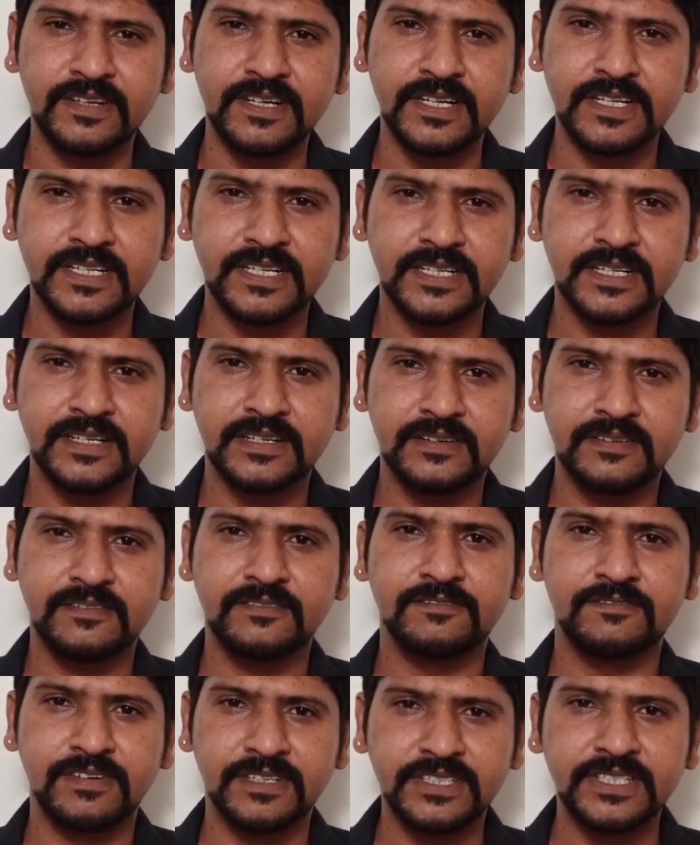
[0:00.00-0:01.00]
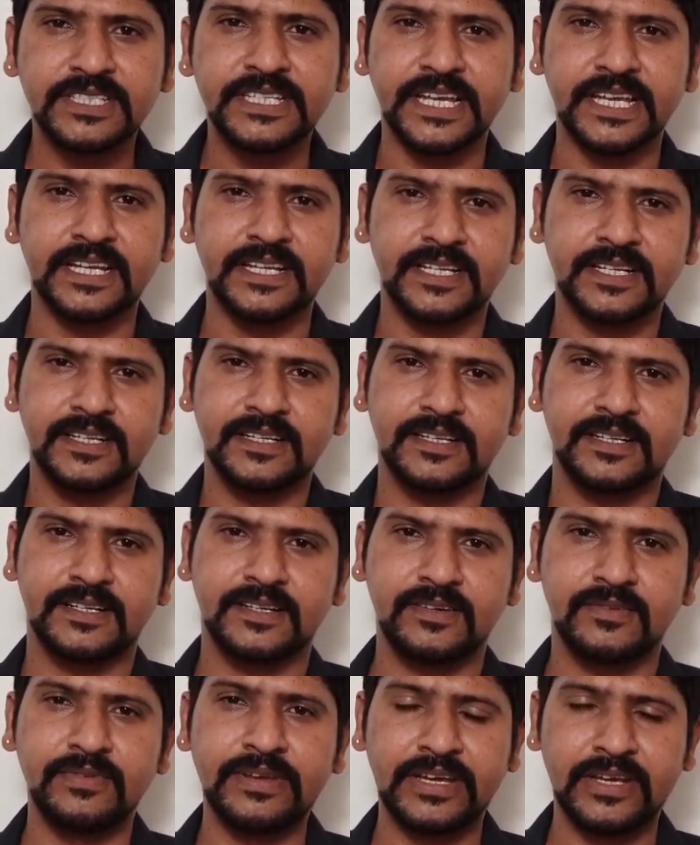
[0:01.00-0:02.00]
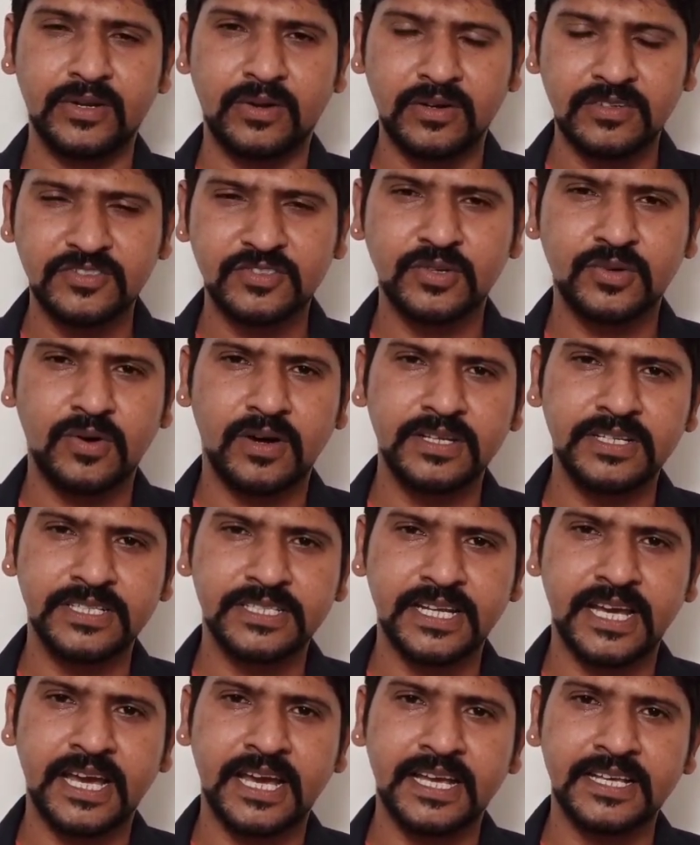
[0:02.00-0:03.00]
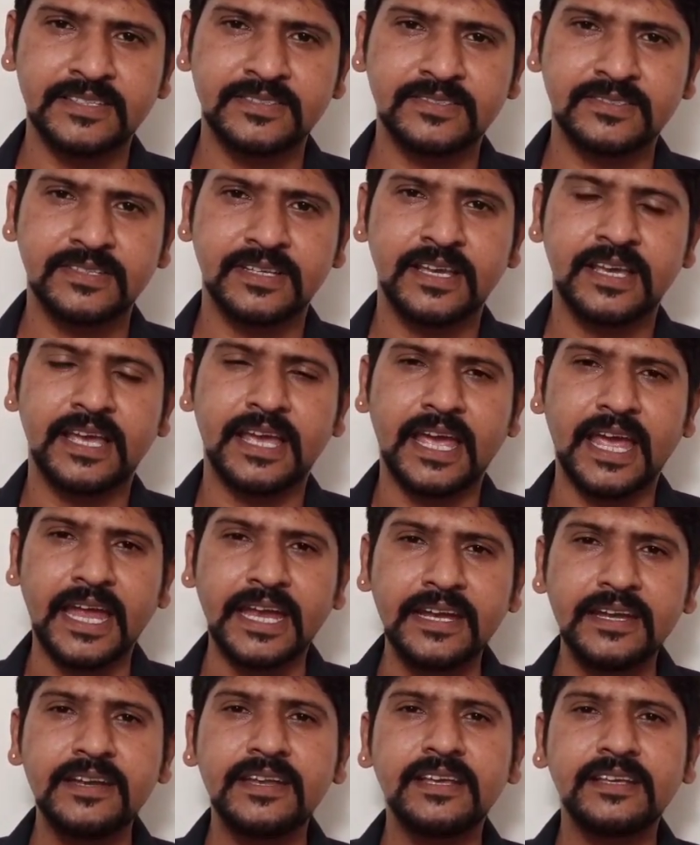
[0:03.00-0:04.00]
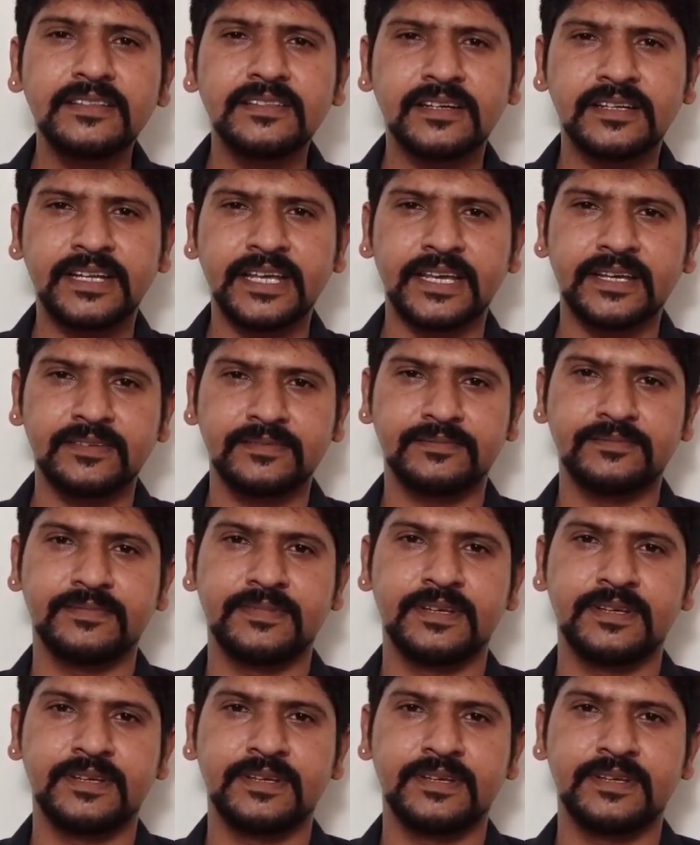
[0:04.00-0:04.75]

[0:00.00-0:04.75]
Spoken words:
work for the day. We can also call it as ending the day.